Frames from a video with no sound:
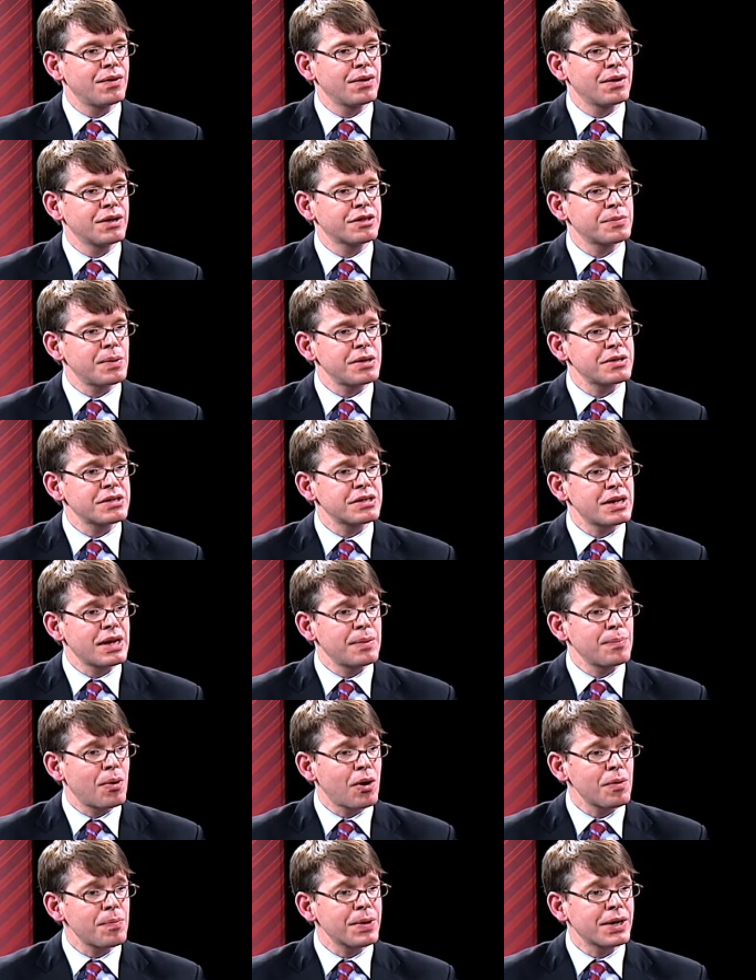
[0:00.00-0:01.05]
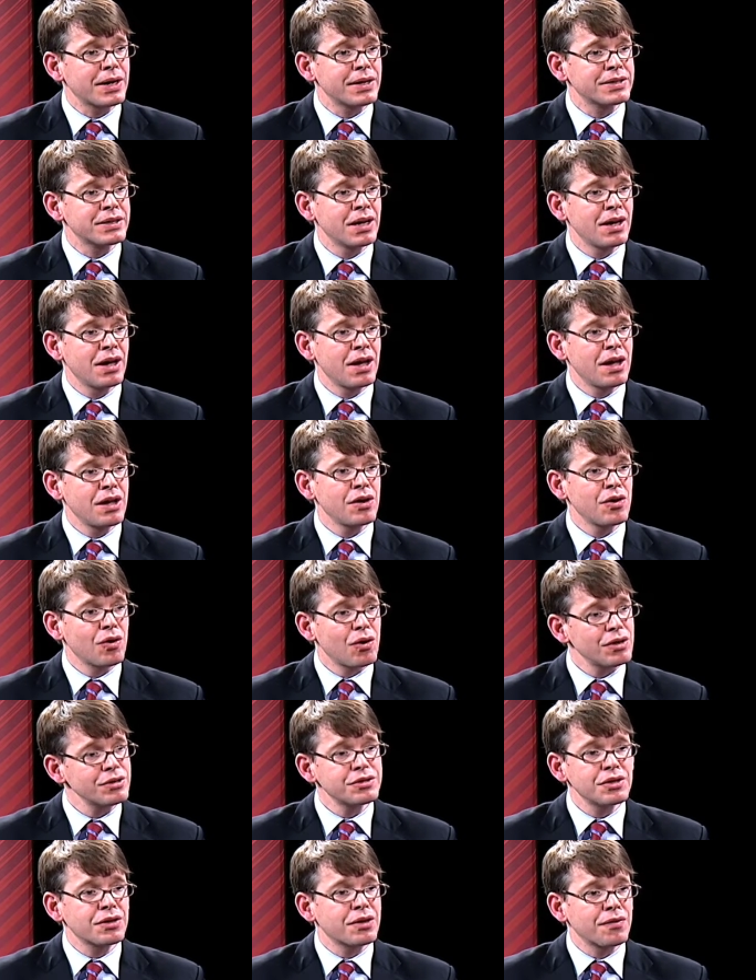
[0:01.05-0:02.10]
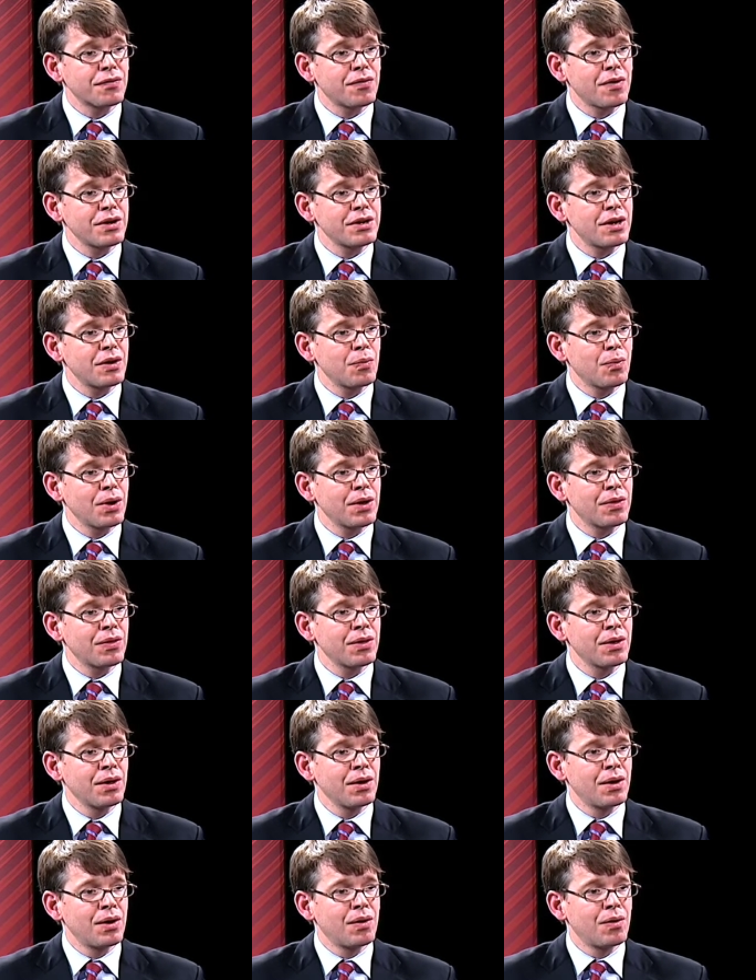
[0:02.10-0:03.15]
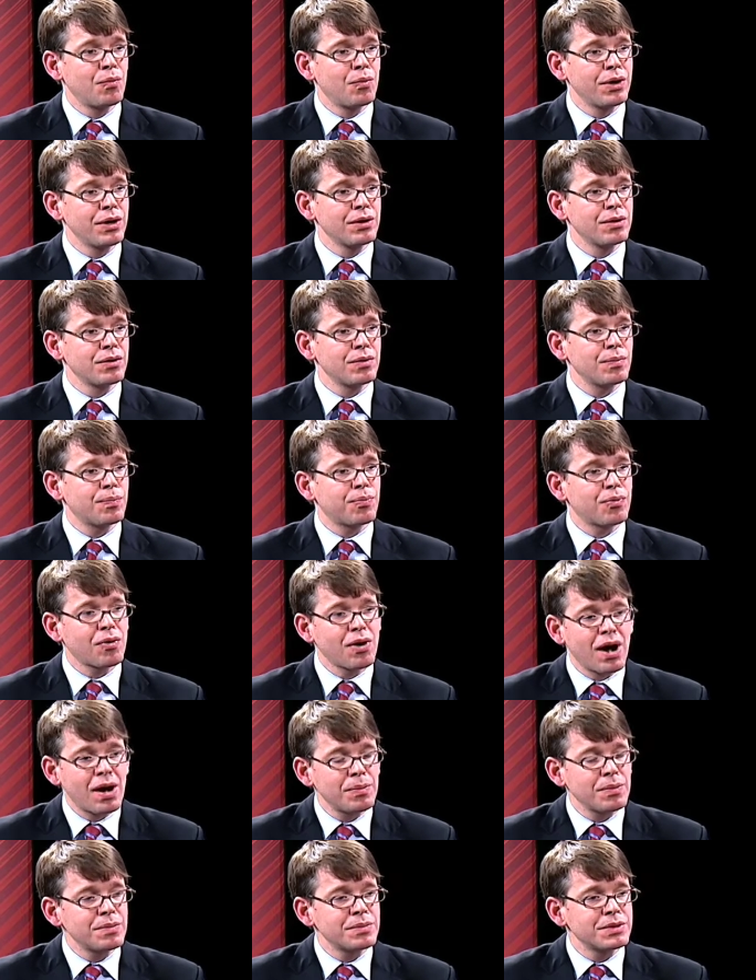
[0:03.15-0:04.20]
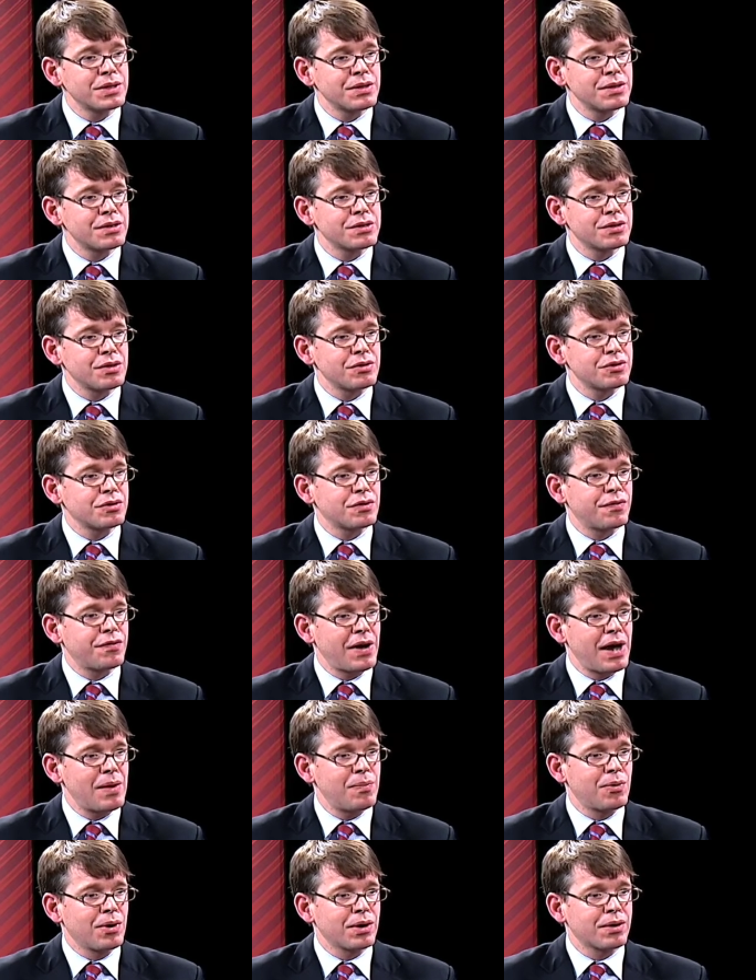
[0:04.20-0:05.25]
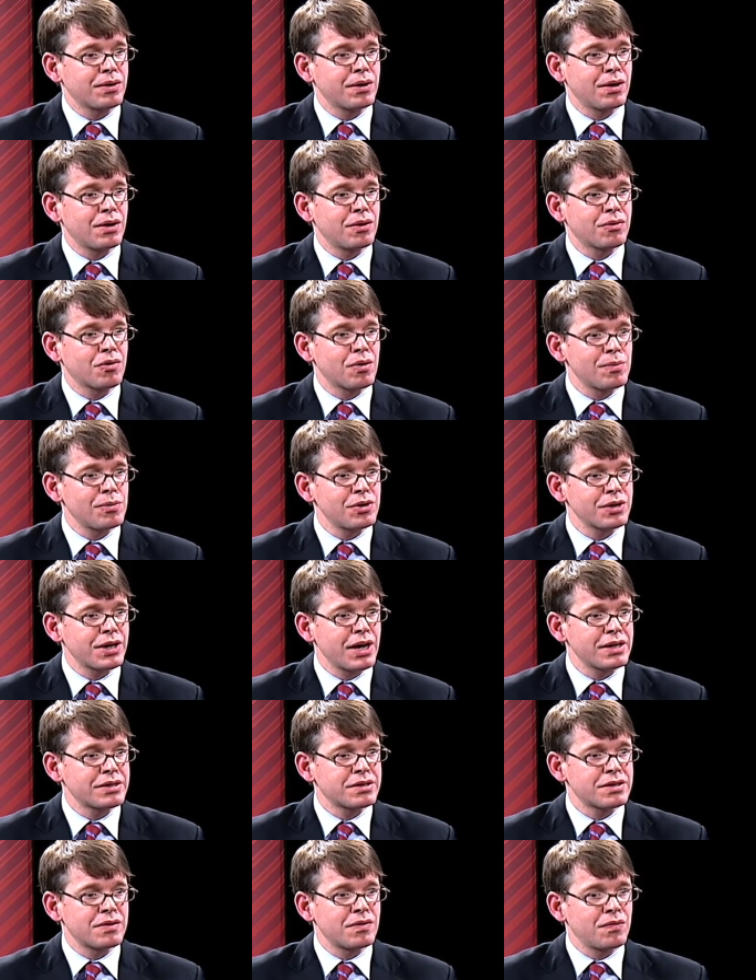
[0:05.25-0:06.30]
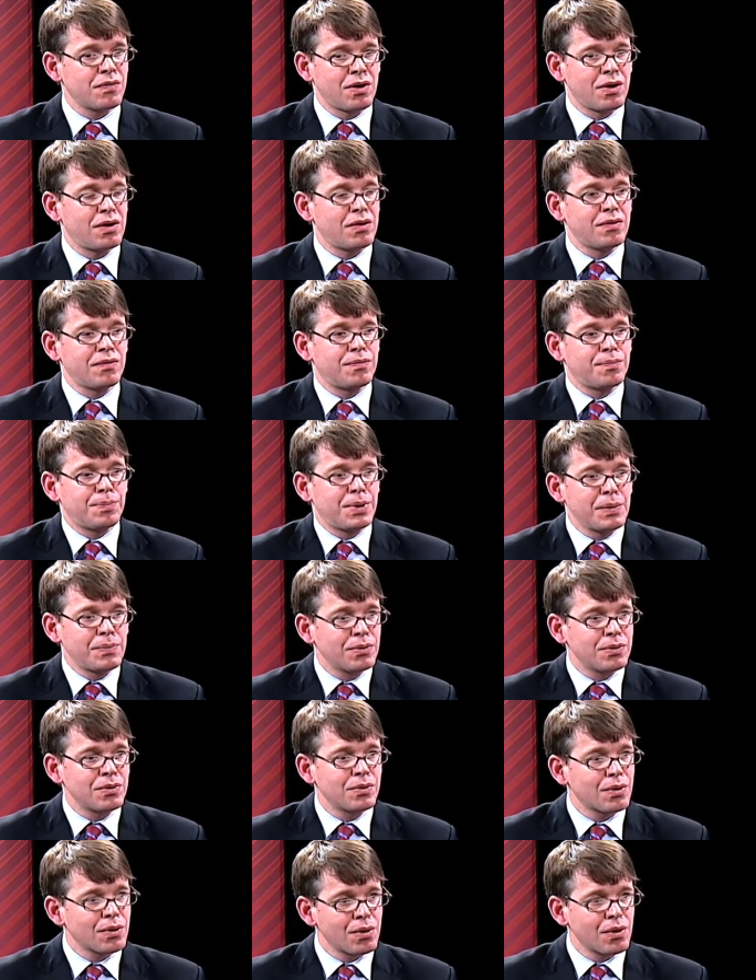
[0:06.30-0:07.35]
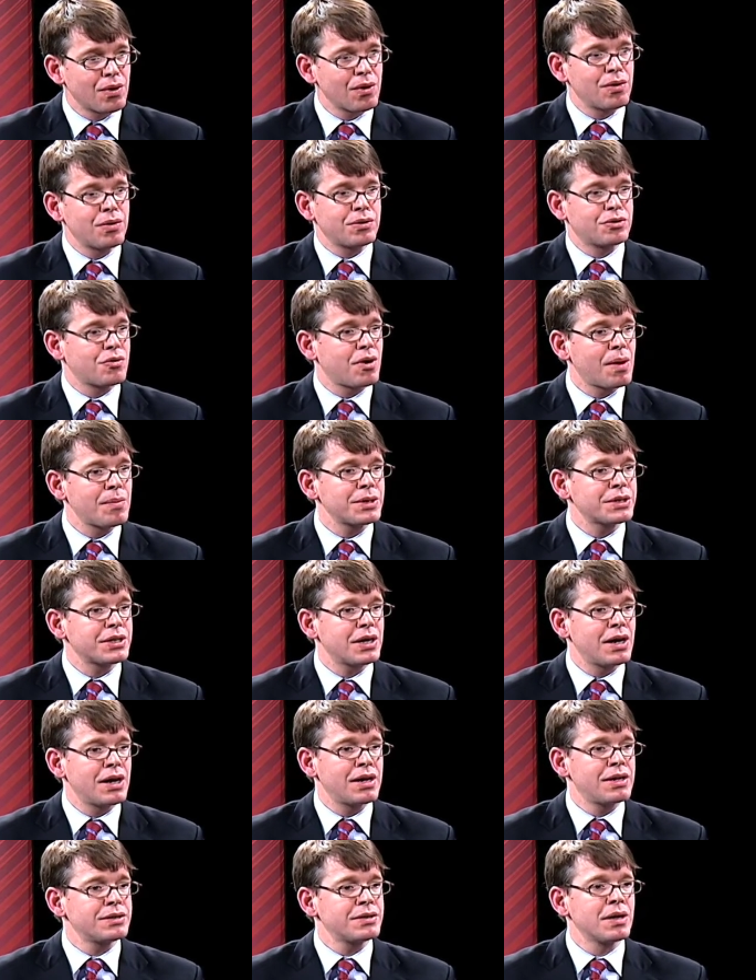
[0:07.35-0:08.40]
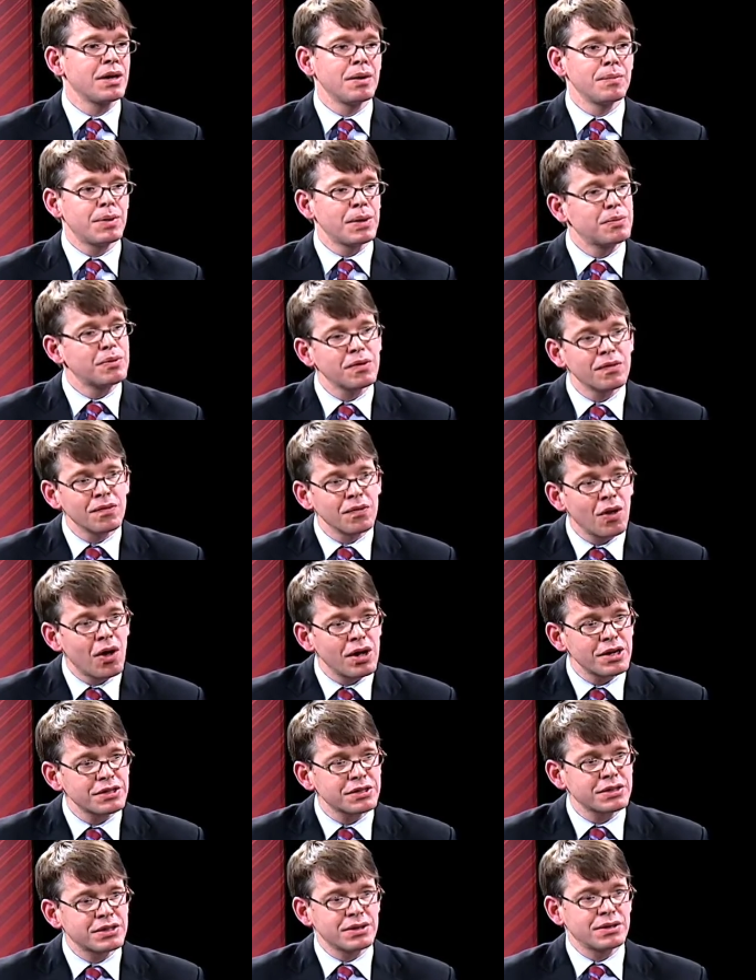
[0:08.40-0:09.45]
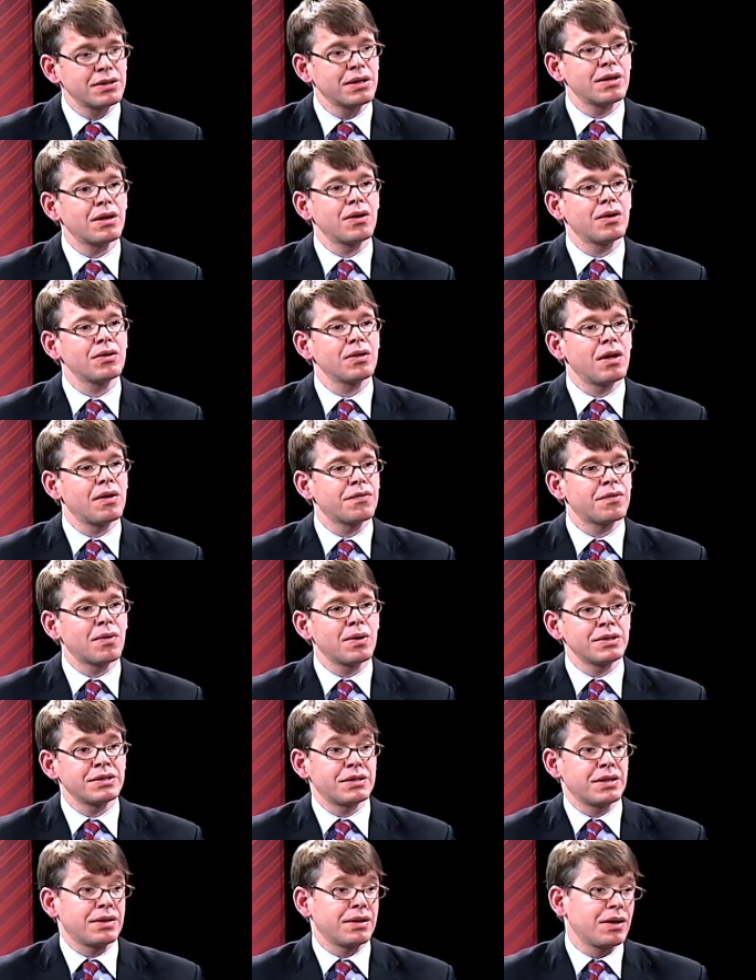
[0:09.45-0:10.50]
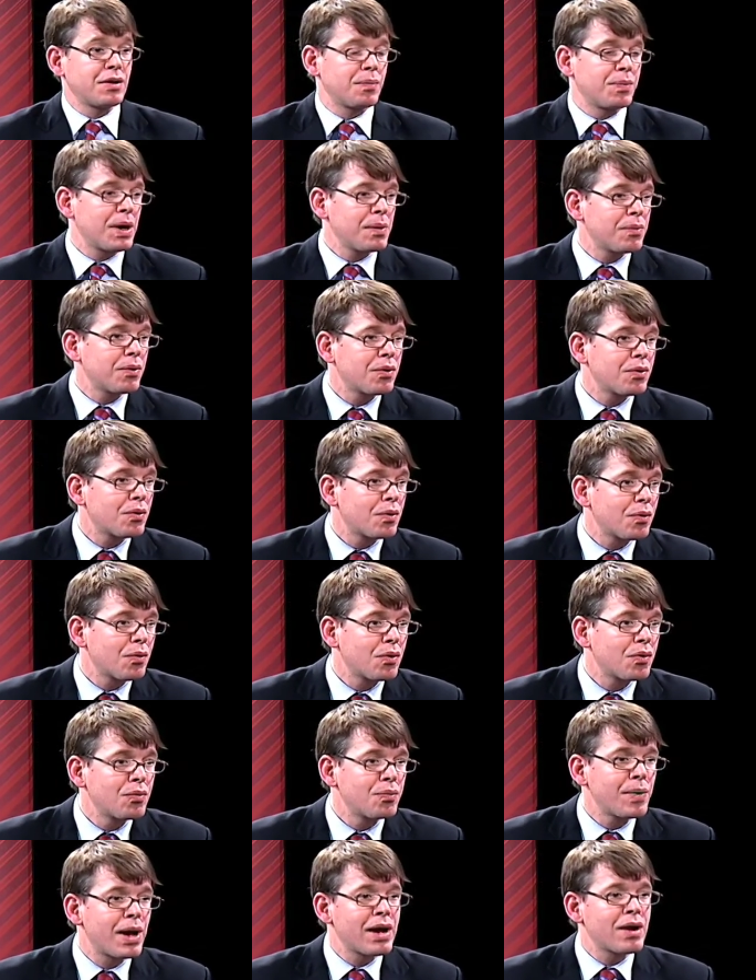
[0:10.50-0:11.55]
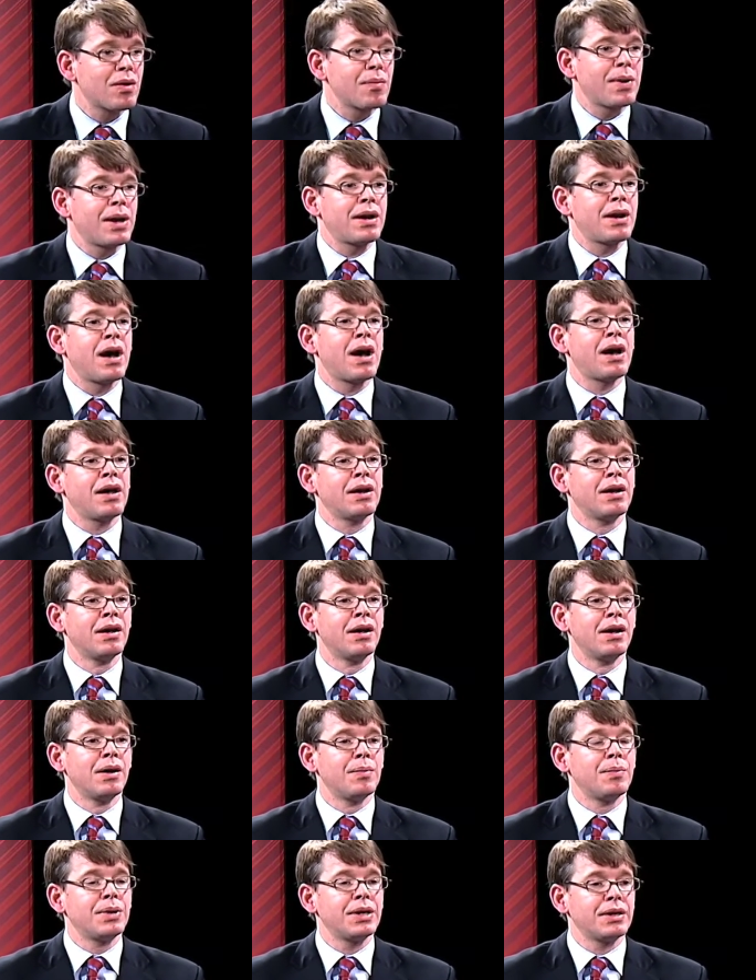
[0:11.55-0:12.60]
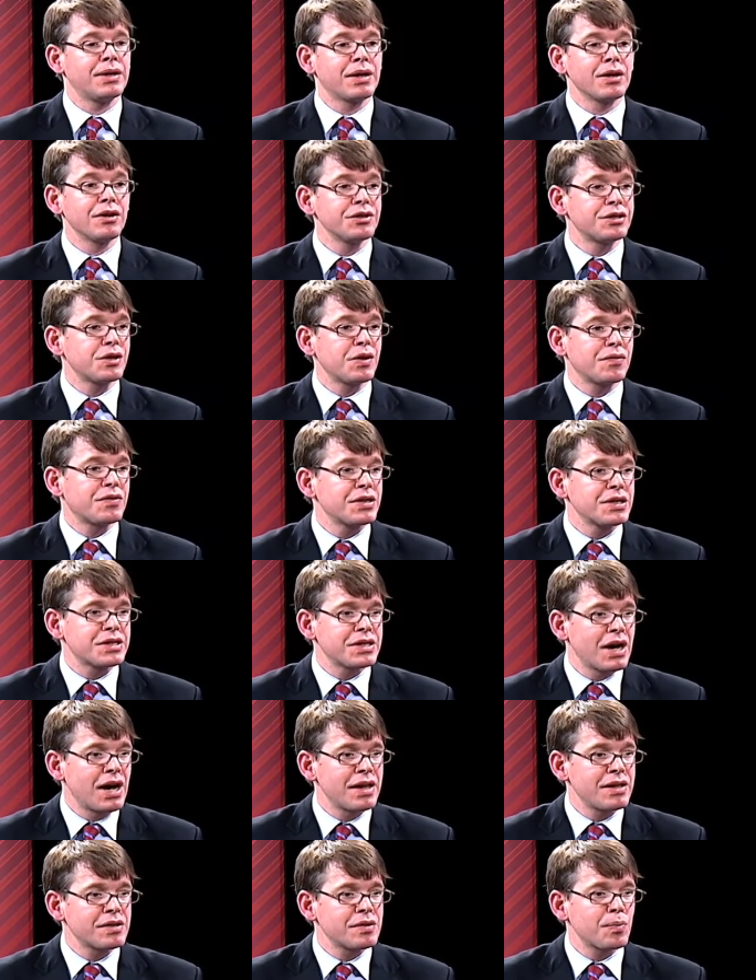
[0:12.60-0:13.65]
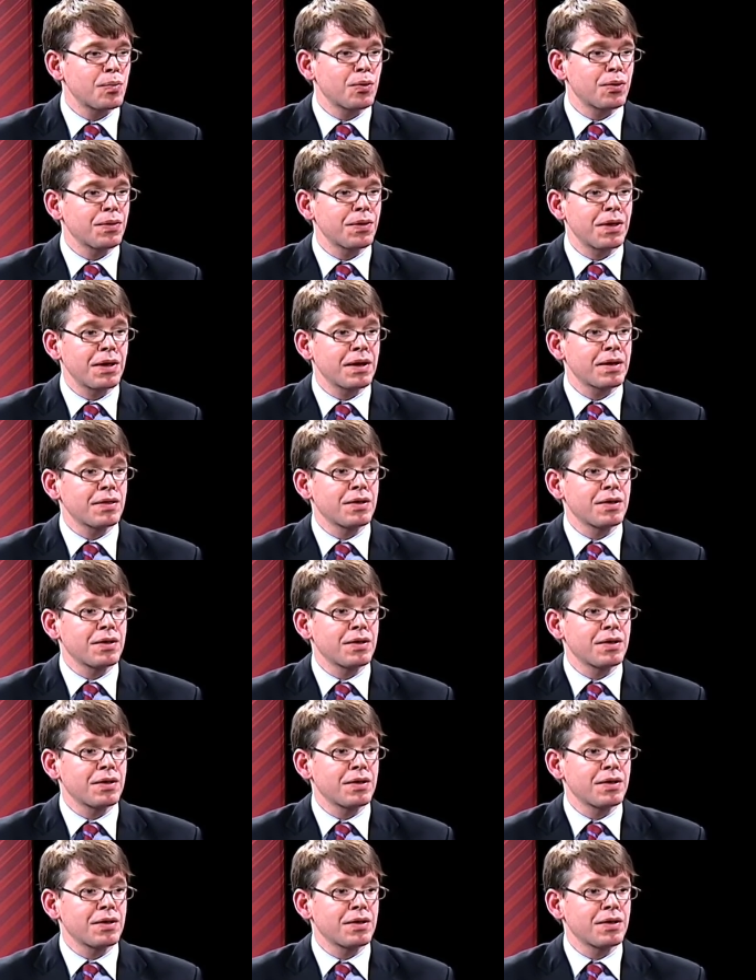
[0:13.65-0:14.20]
experiences, in part because you're also confronted with real problems in the social fabric. Criminal cases involve people who are hurt, traumatized, people who have lost loved ones, people who may or may not be guilty. You have to decide this important thing.